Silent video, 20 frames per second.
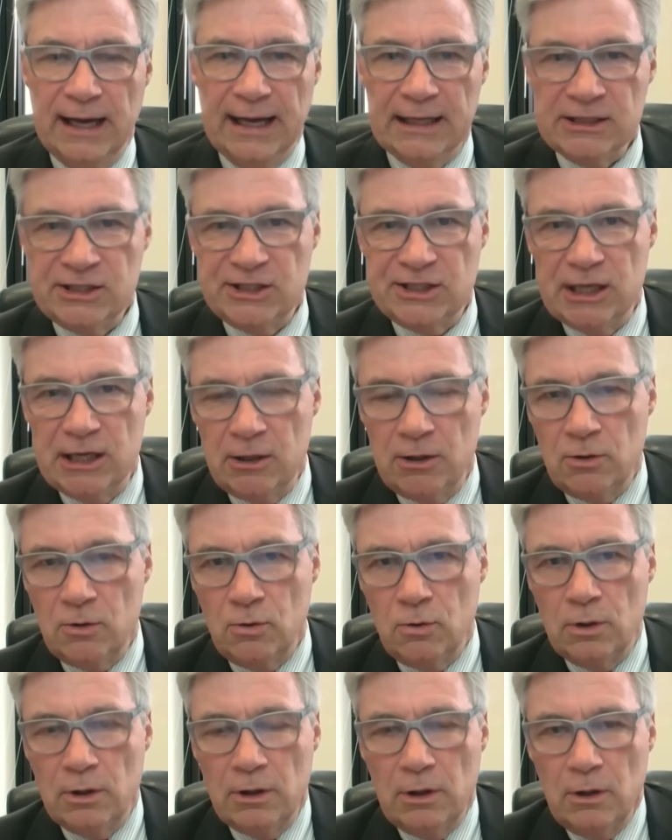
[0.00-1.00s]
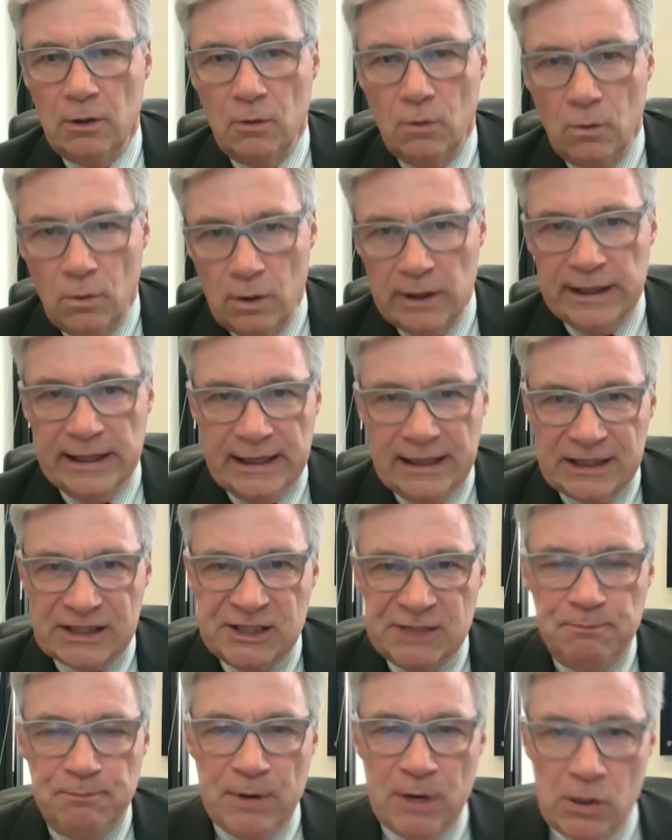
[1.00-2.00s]
And so it
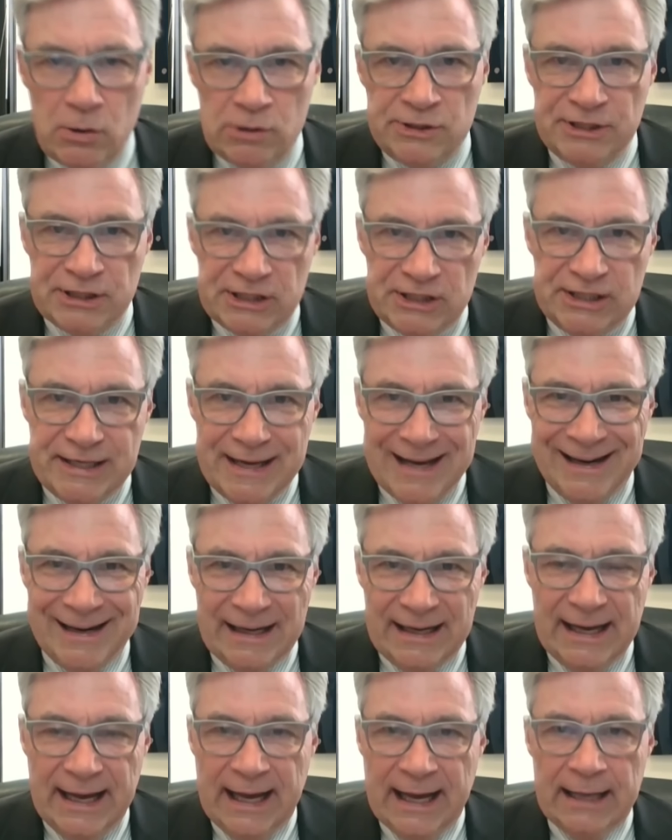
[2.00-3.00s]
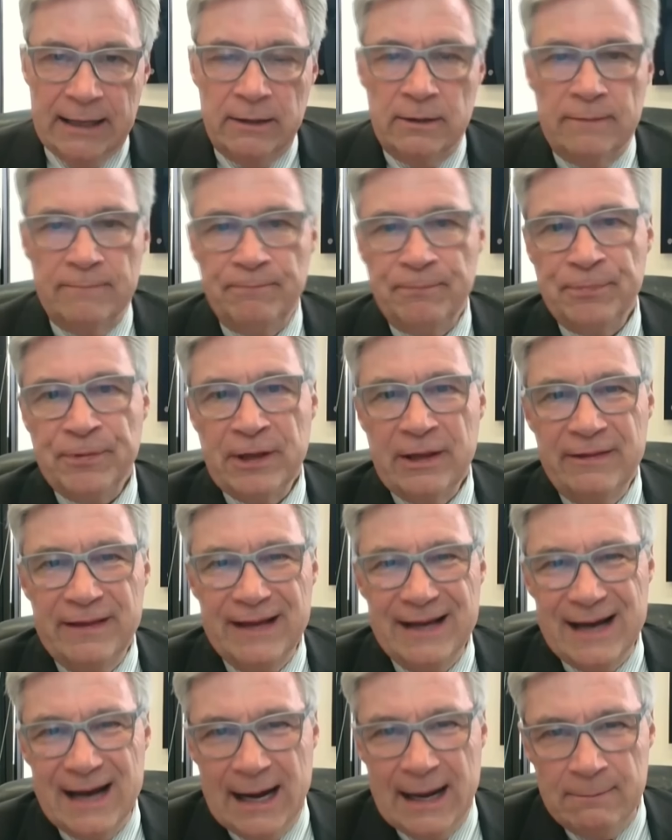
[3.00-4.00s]
exposes yet again
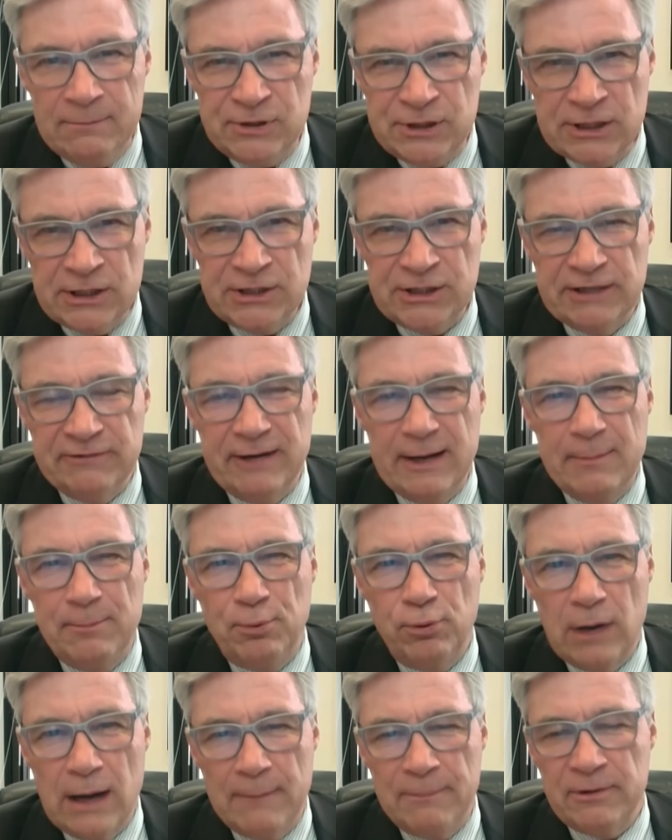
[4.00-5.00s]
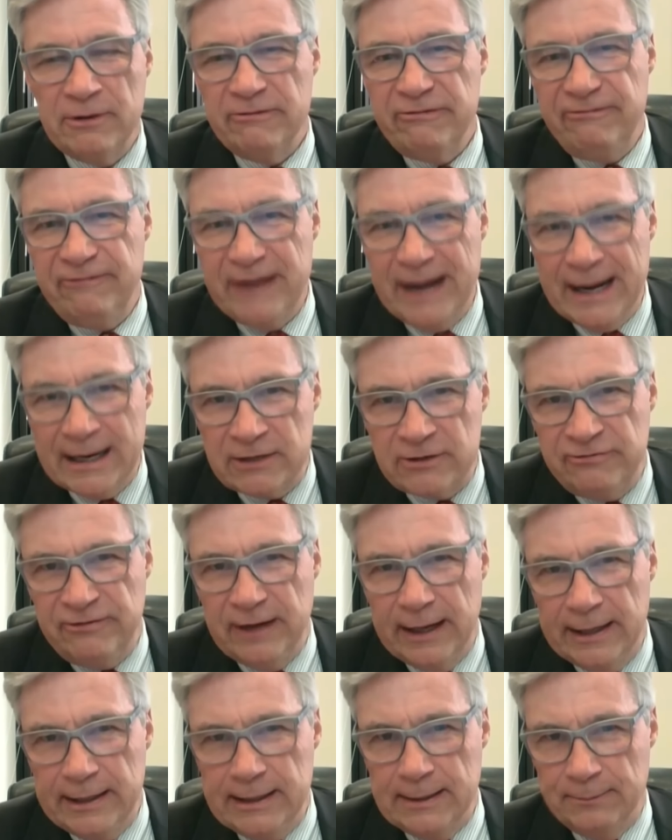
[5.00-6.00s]
the absence of a proper
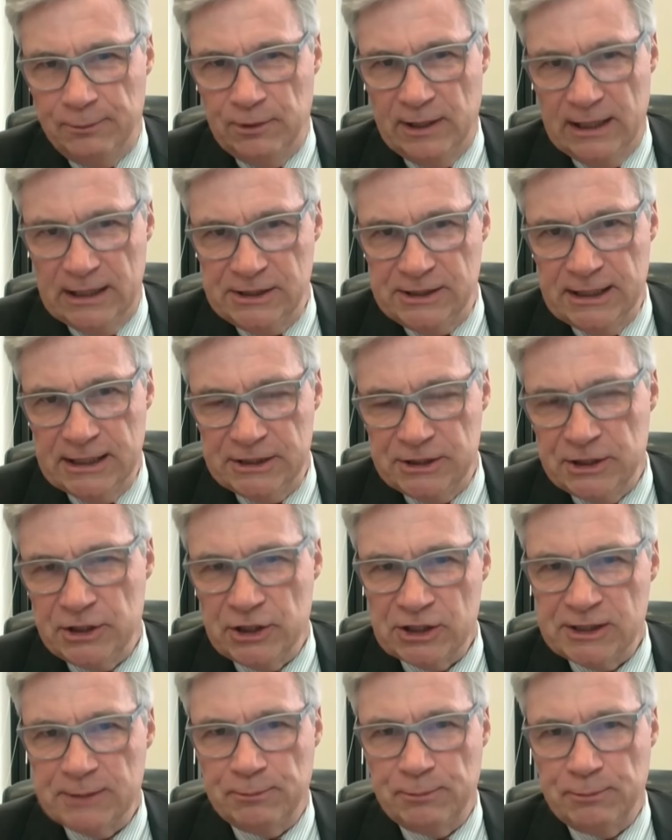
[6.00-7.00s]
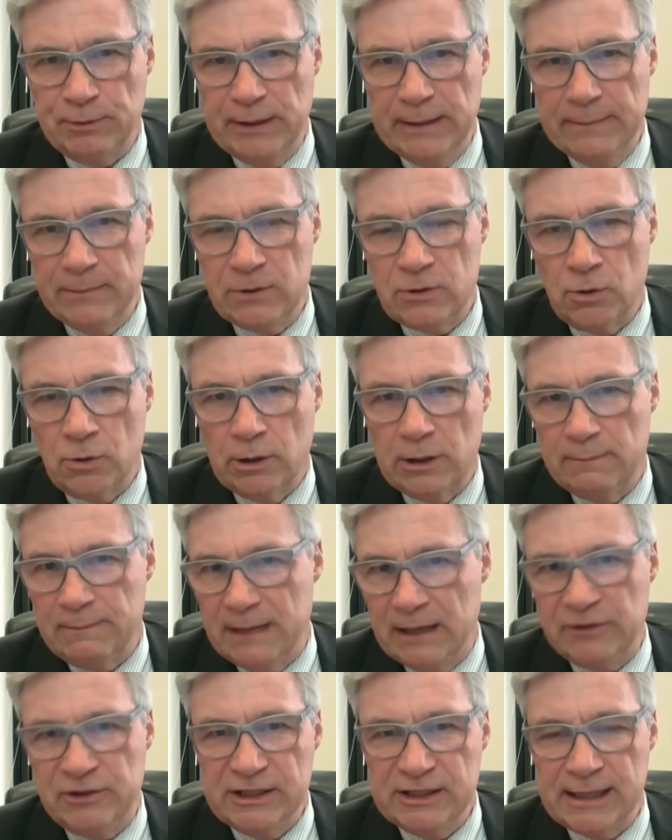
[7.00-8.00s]
fact-finding process at the Supreme Court
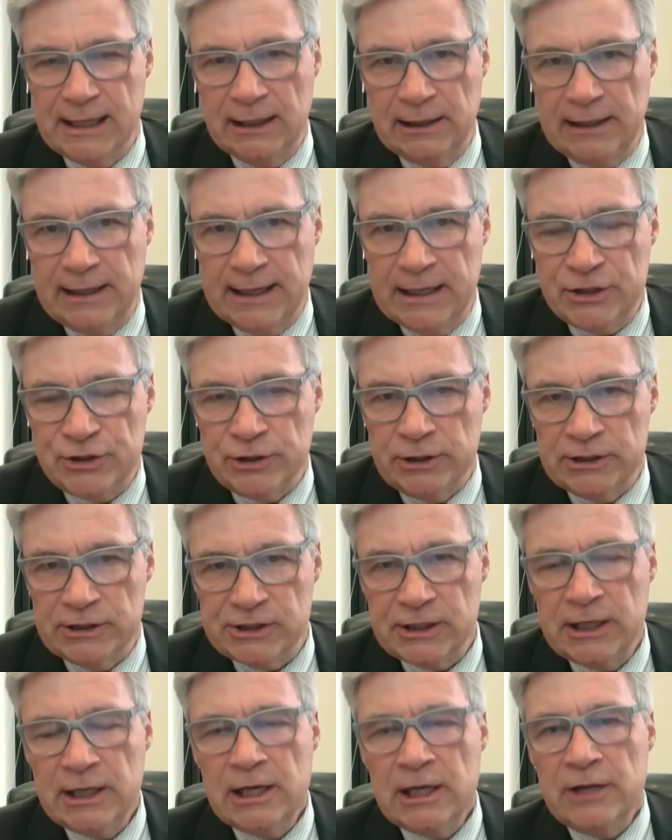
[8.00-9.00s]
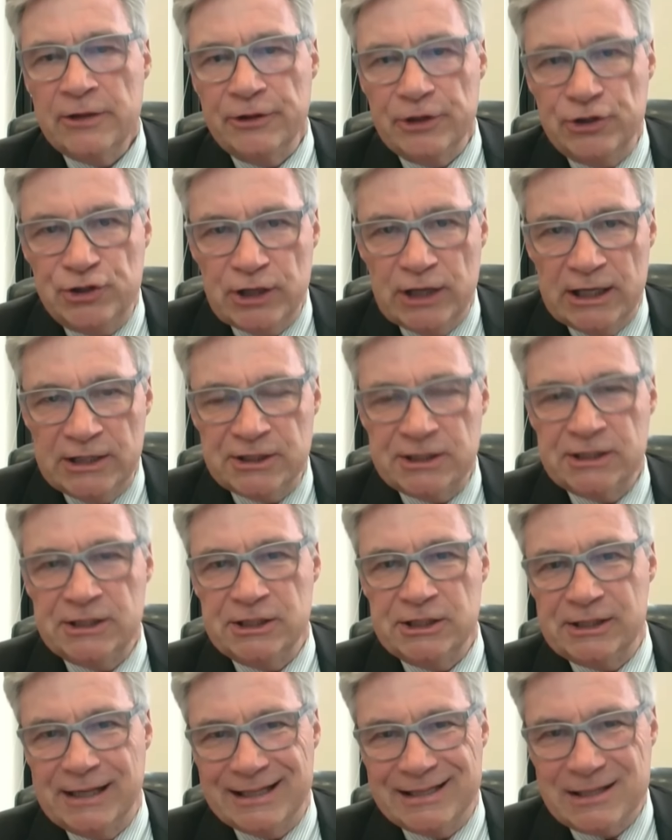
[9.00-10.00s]
about these allegations. The
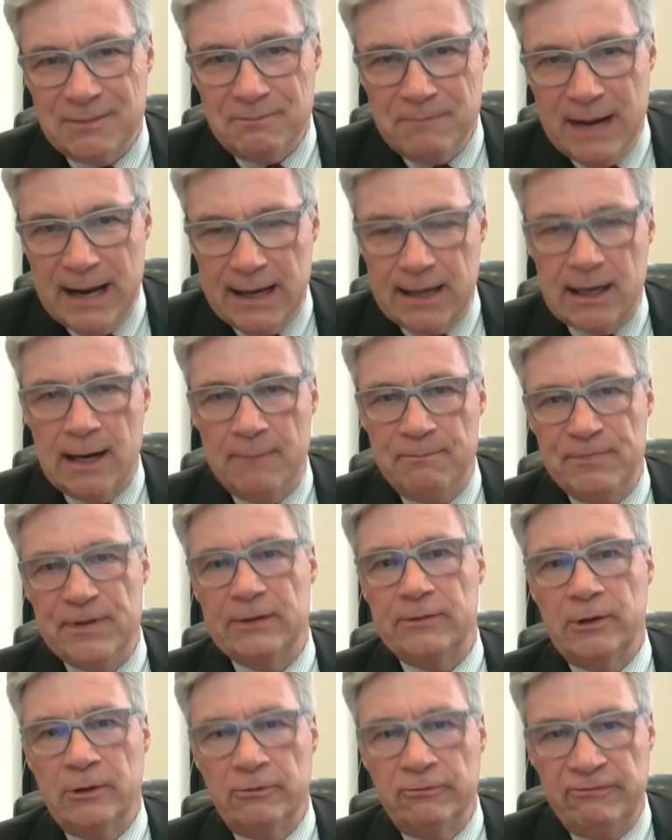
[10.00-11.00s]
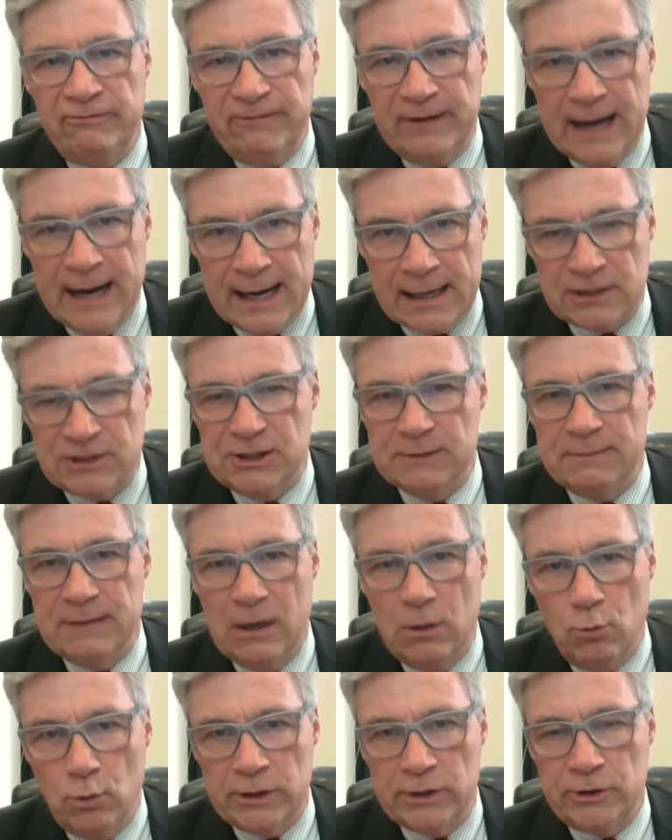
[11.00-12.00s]
justices get to make up their own facts
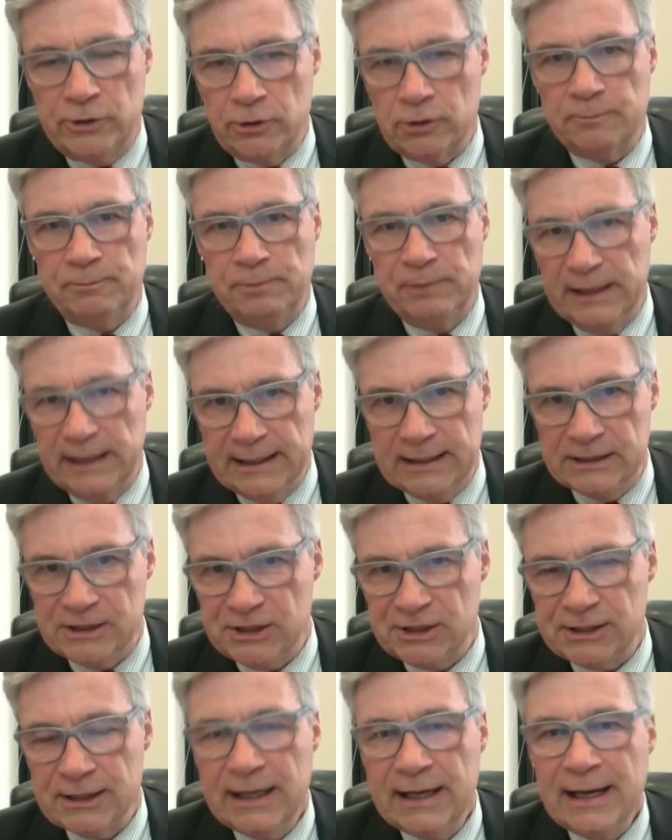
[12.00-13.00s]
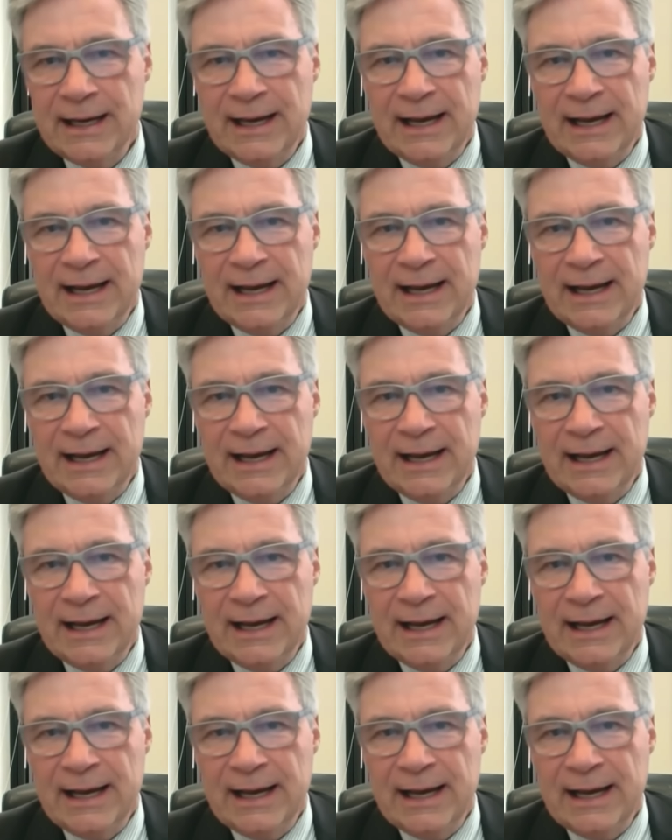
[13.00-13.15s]
about what took place.